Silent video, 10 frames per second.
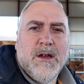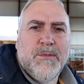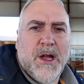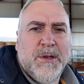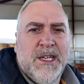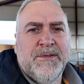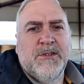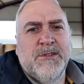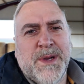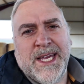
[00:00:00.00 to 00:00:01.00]
probably if I
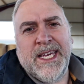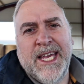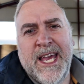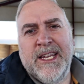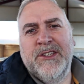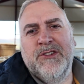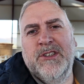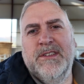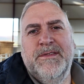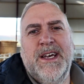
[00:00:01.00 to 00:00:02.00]
was back again, I
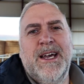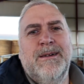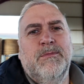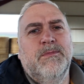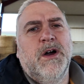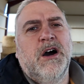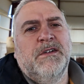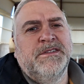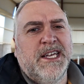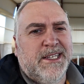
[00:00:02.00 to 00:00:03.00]
should have
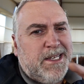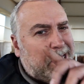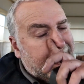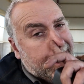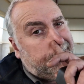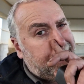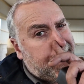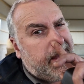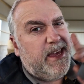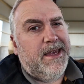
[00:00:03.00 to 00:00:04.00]
offset the canopy,